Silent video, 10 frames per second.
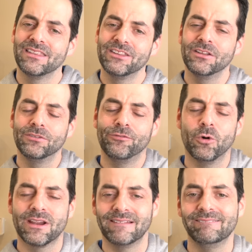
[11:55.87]
The other
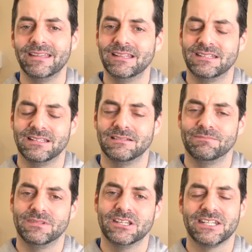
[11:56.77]
four can lead to
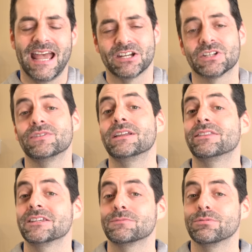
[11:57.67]
catastrophe and
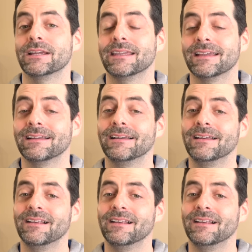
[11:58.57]
things breaking.